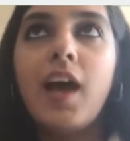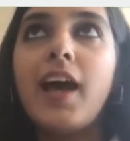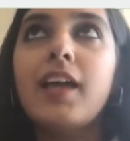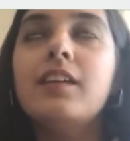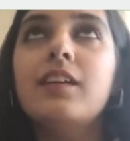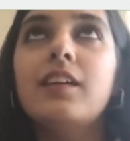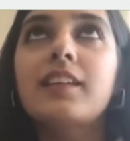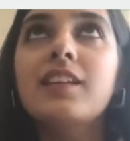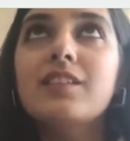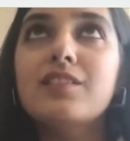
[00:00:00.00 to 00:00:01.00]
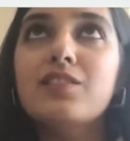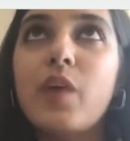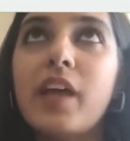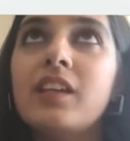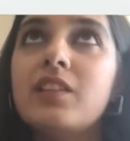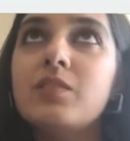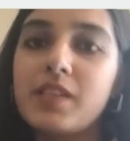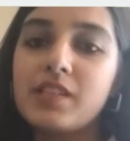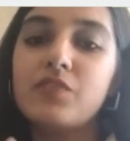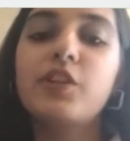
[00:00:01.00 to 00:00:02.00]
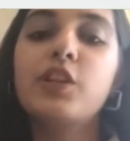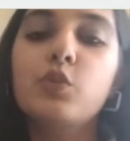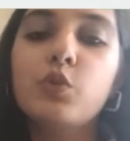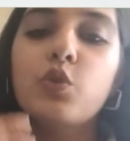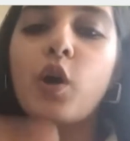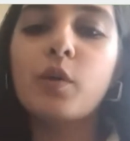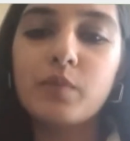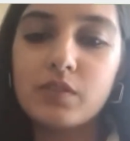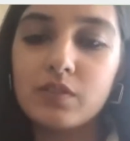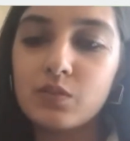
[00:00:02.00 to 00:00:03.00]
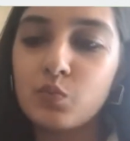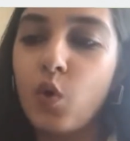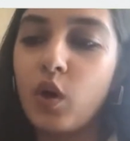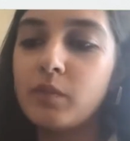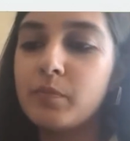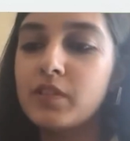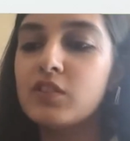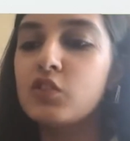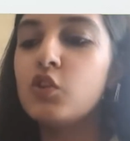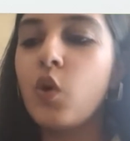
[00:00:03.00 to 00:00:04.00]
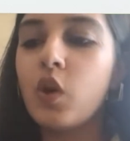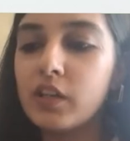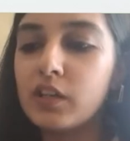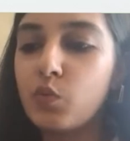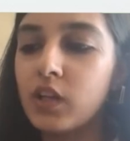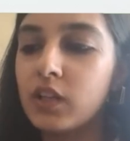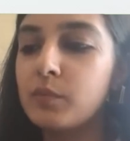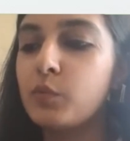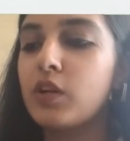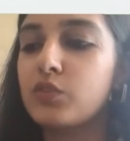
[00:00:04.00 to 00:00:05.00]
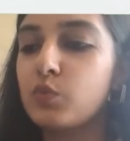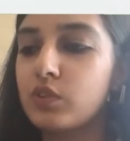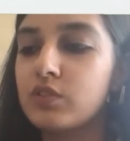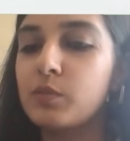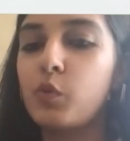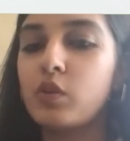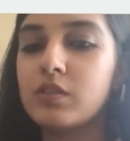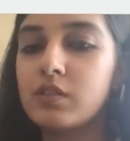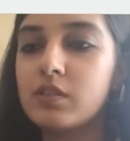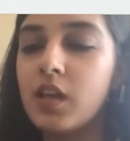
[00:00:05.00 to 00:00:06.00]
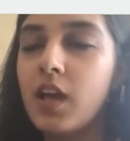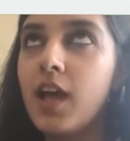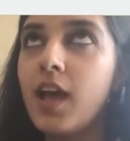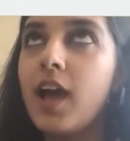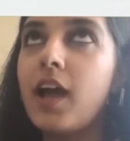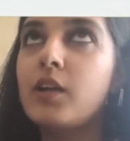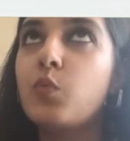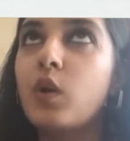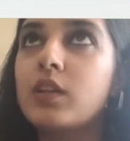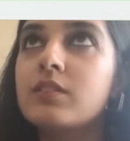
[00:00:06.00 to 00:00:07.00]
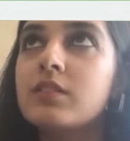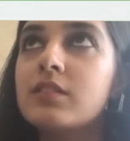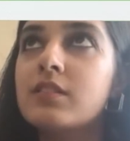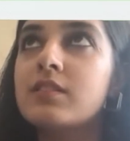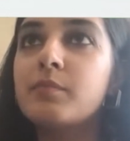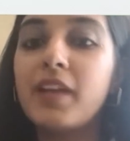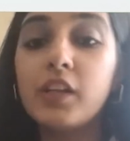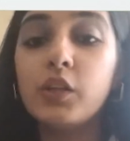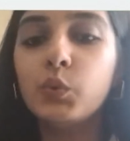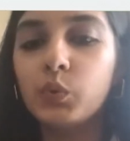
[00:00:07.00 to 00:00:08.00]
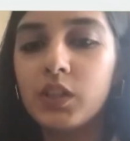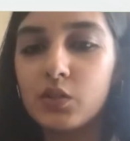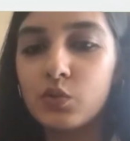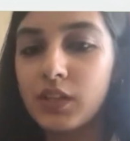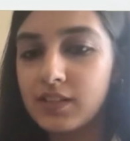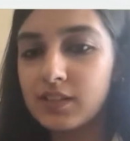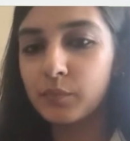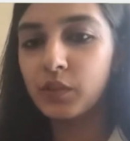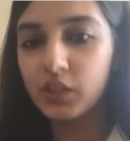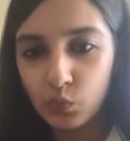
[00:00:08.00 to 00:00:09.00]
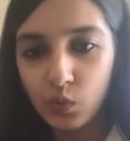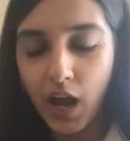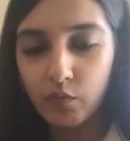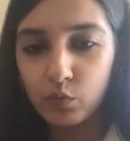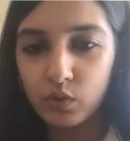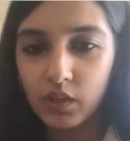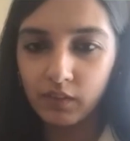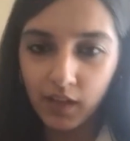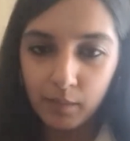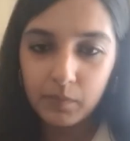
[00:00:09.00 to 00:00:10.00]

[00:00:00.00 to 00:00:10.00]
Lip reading: And I think this is very specific to your business, what business you're in, what are the products, what's the process, and what is the system that you need. So that's something you will have to develop.